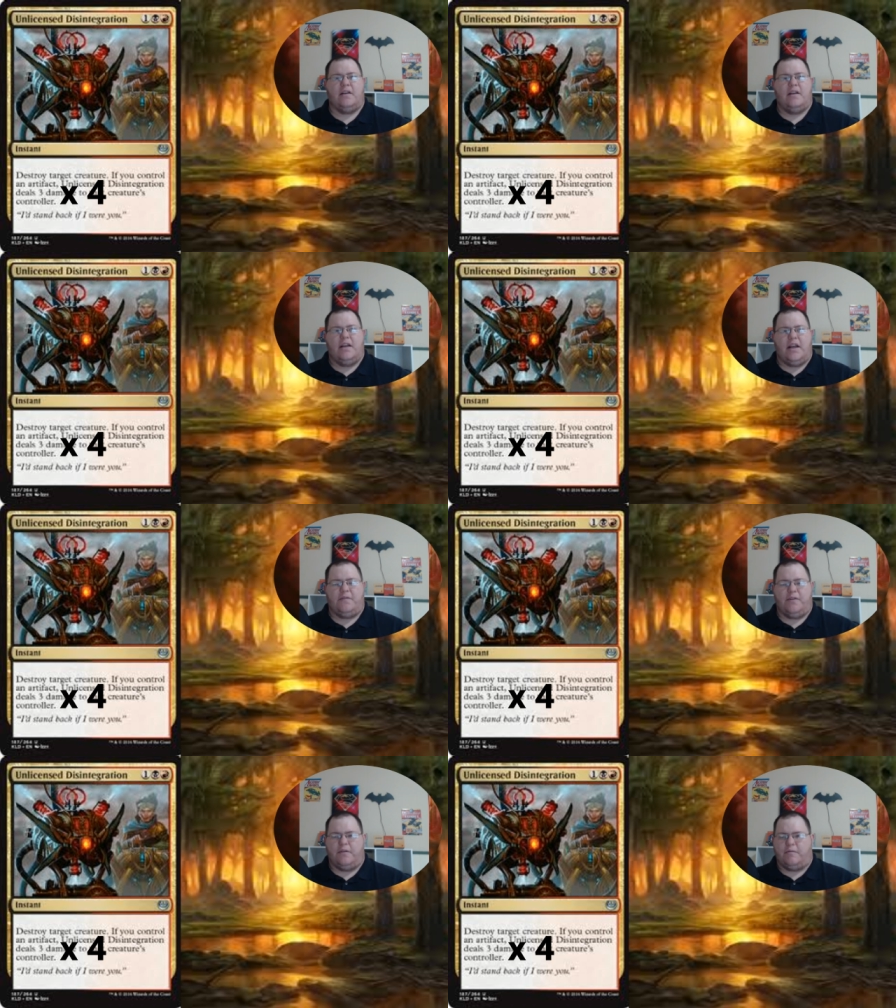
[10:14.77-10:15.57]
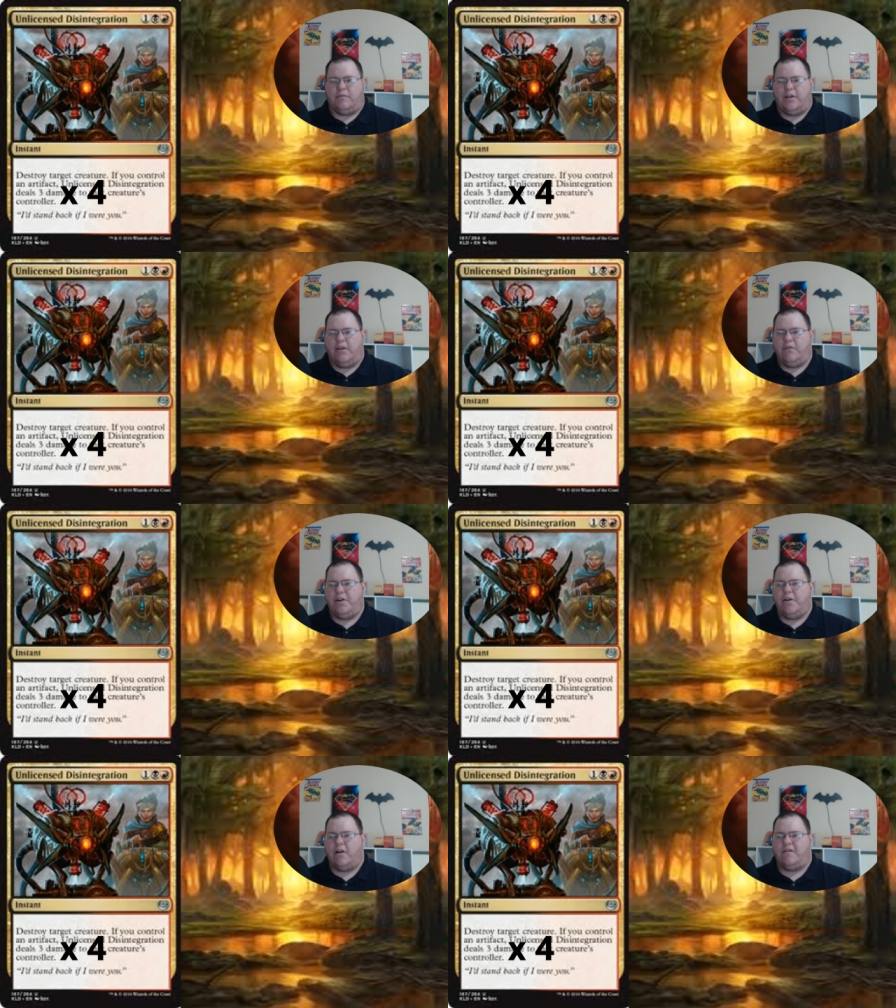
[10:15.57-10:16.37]
If you're getting rid of
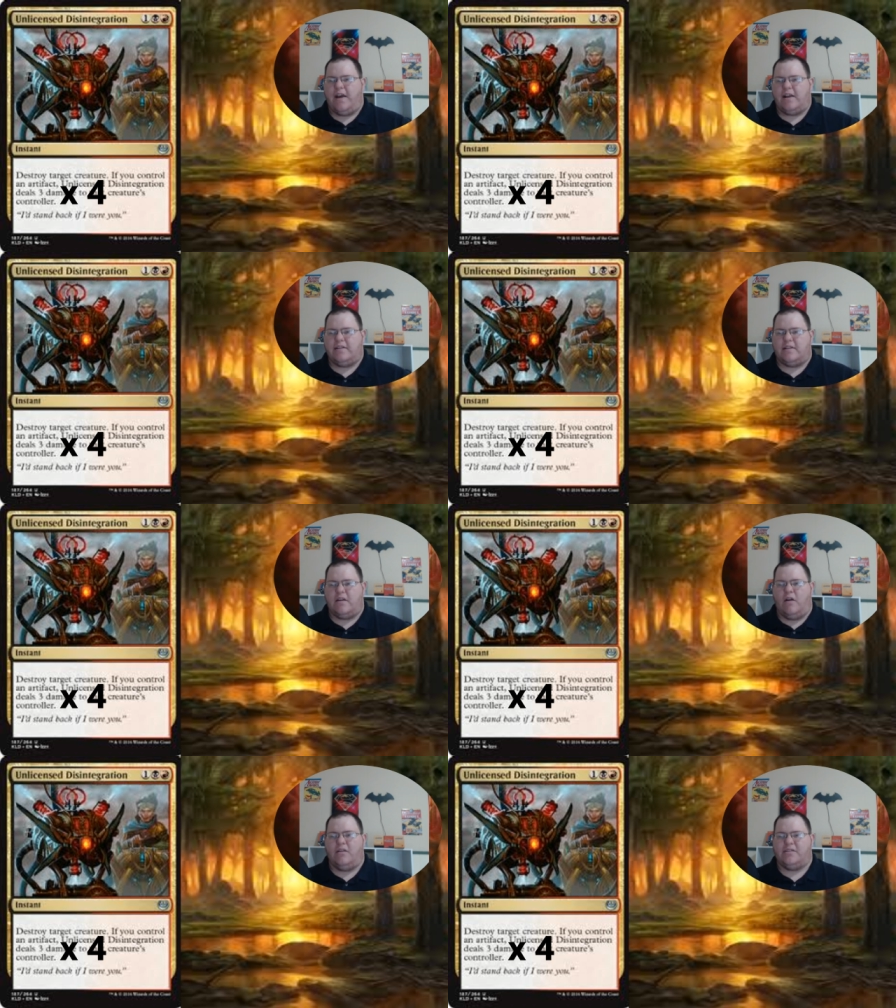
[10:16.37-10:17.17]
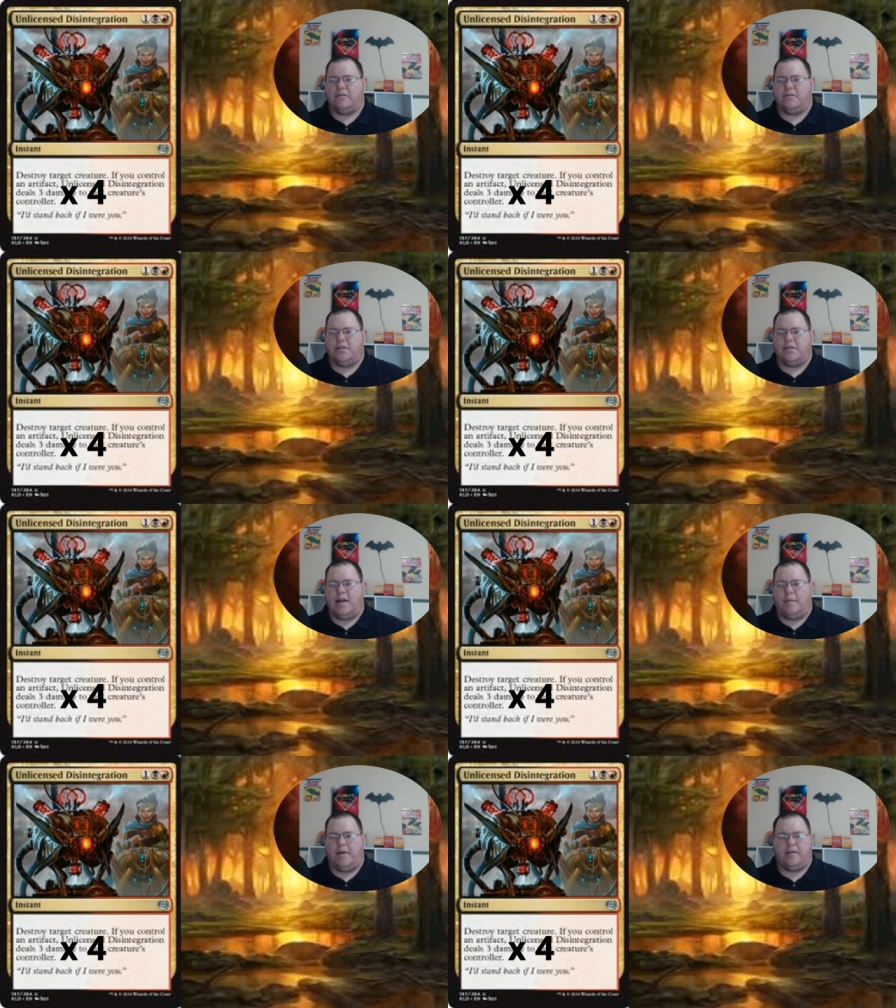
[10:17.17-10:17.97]
your artifacts, it's only so that you can
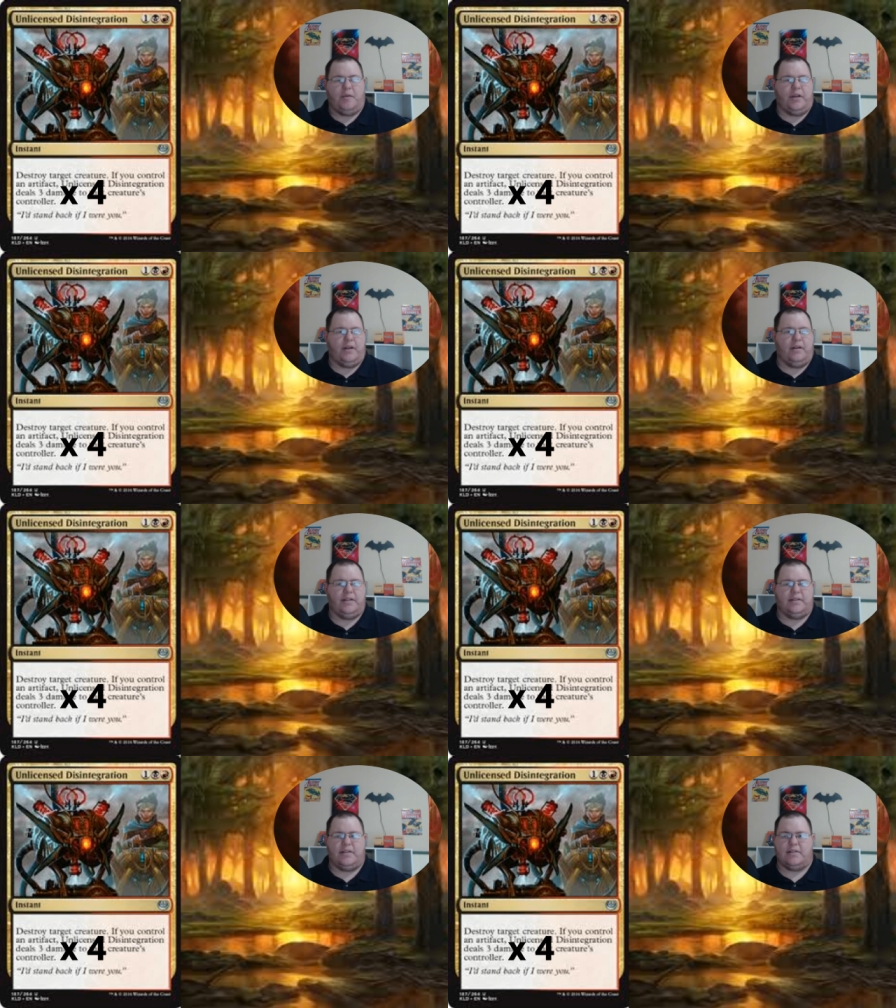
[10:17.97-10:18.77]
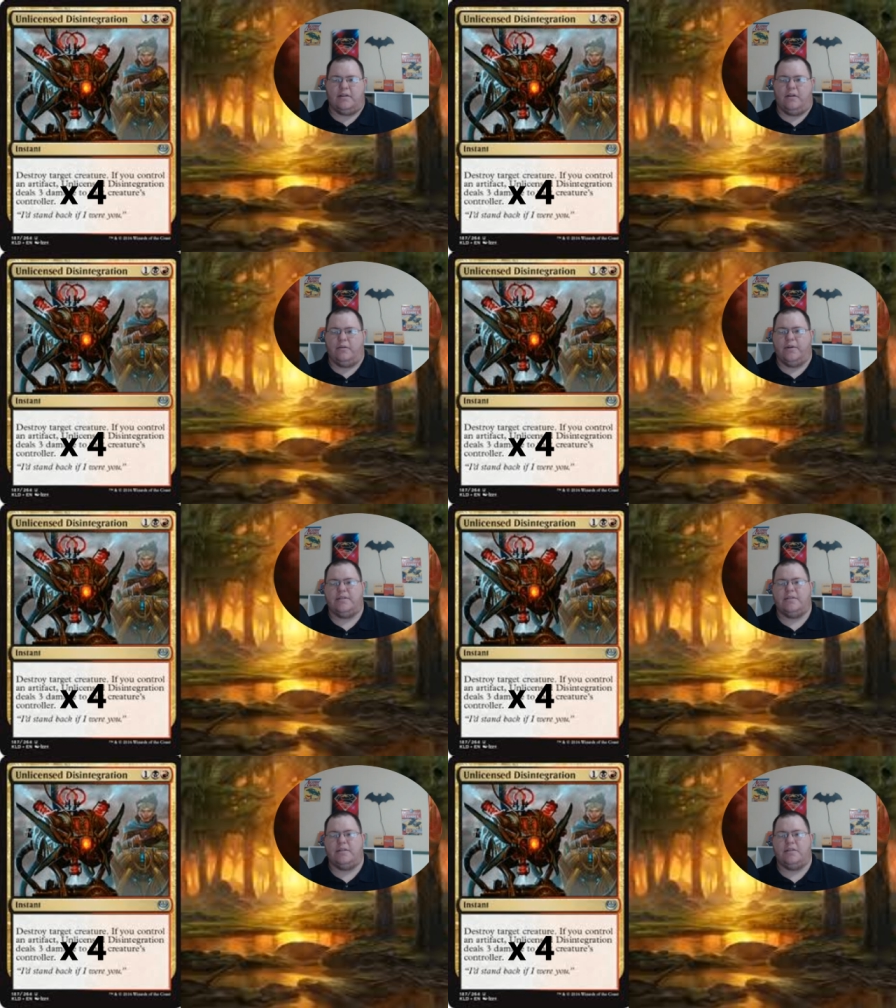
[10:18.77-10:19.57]
tap out to play Kalitas. That's the only
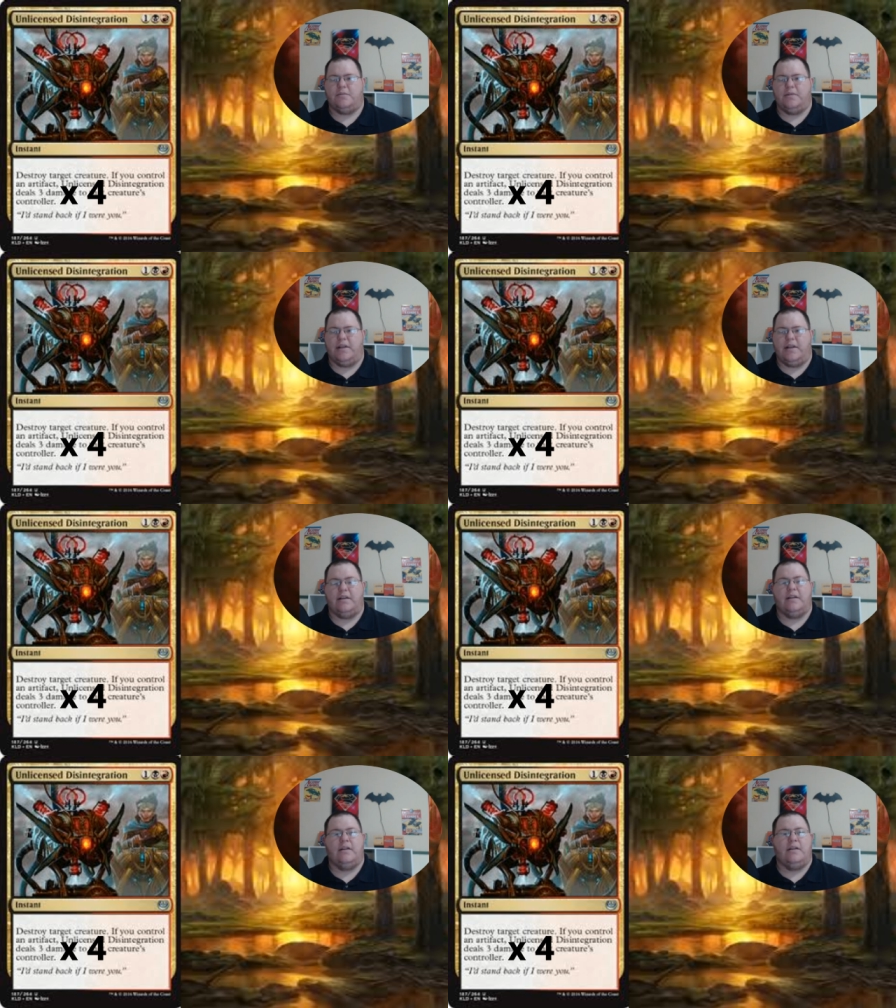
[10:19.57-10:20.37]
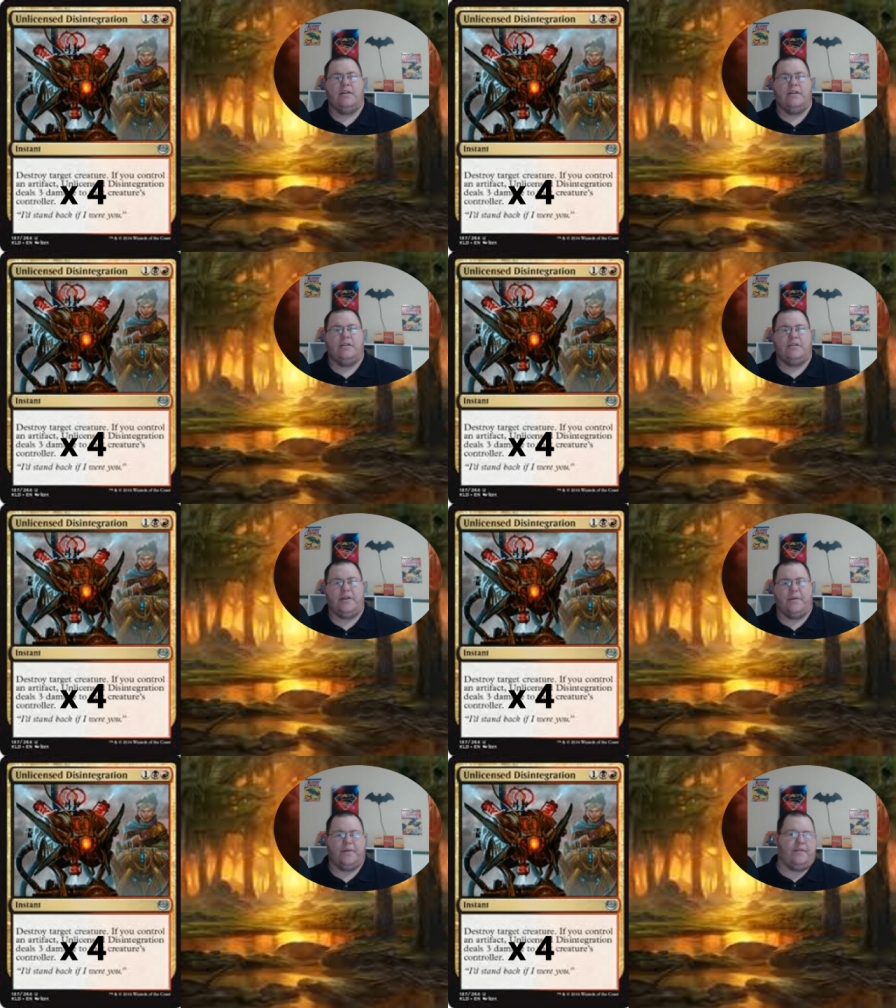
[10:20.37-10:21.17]
reason that you would need to
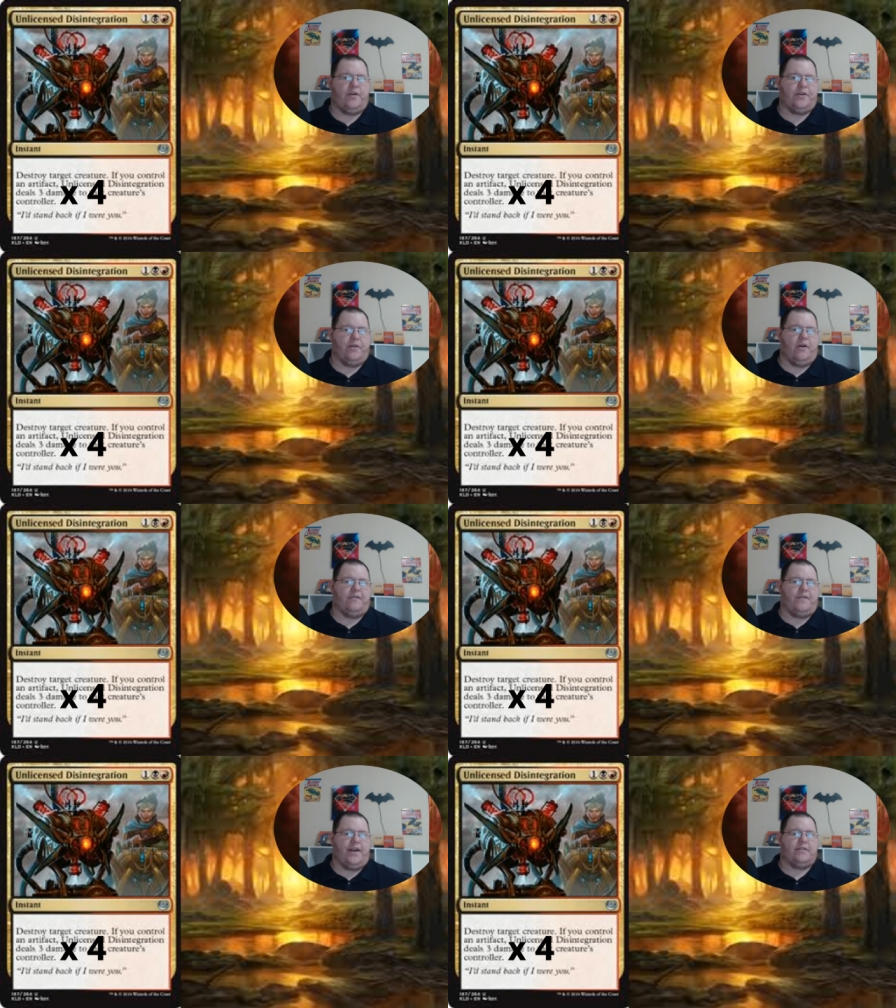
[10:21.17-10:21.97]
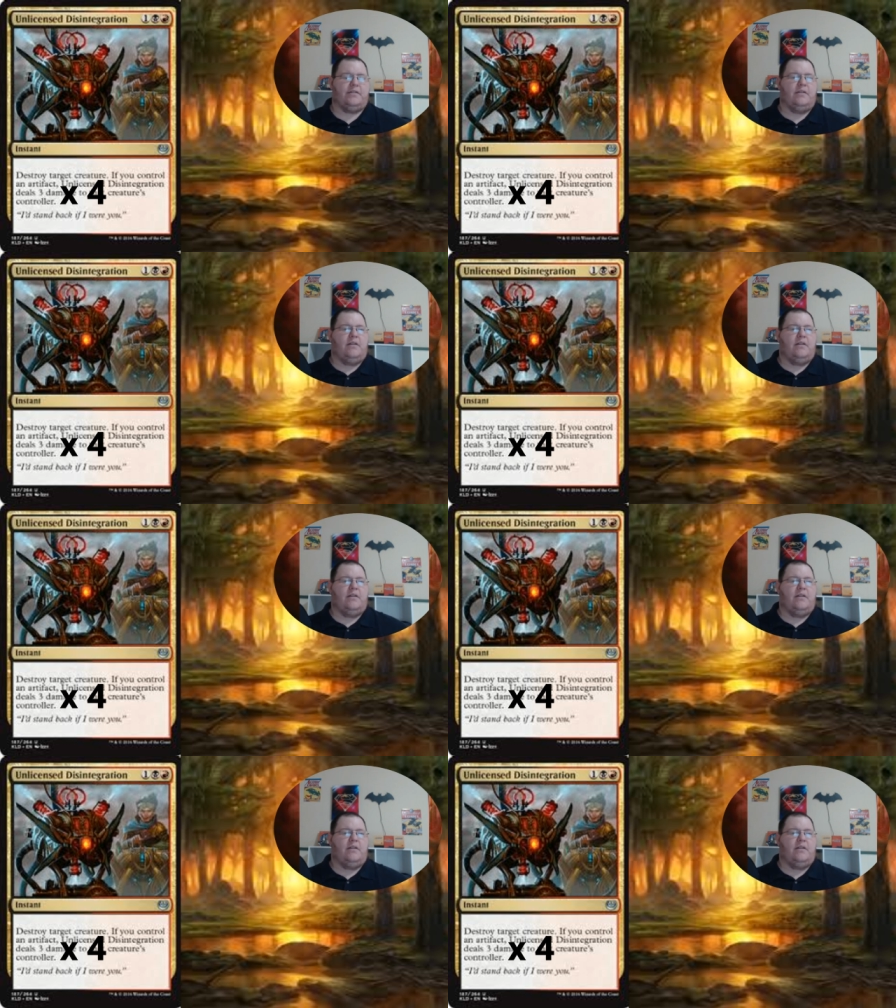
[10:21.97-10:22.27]
get rid of all your artifacts.